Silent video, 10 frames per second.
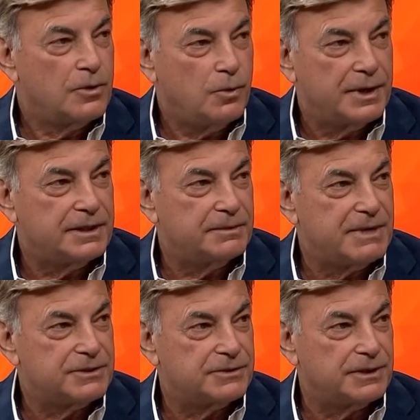winning a
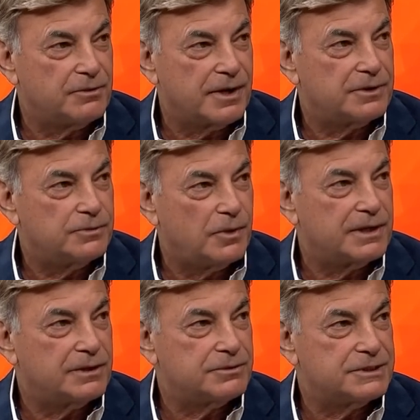major league record
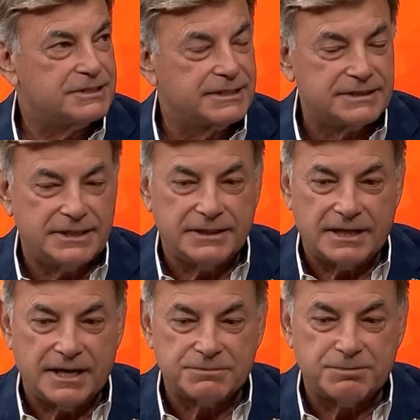116 games.